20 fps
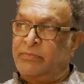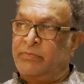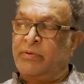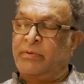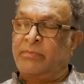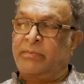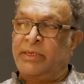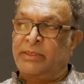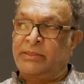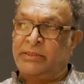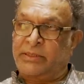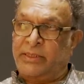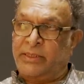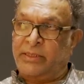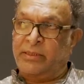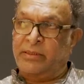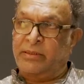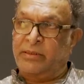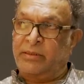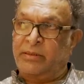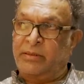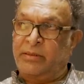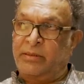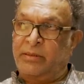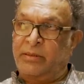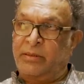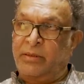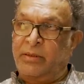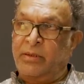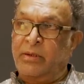for my sake,
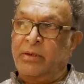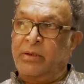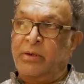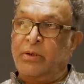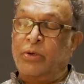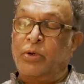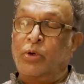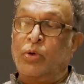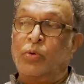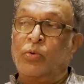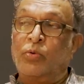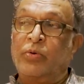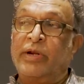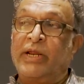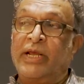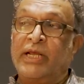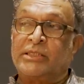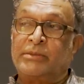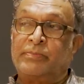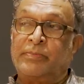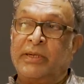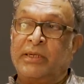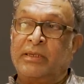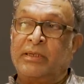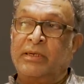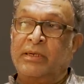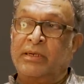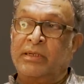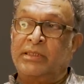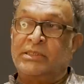don't
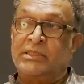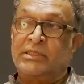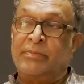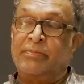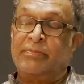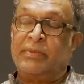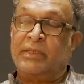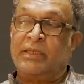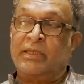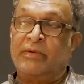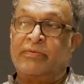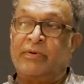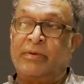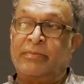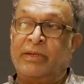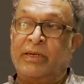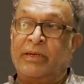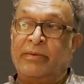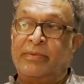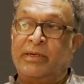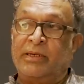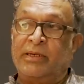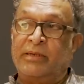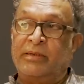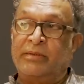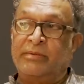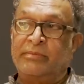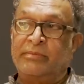expect sympathy from anybody.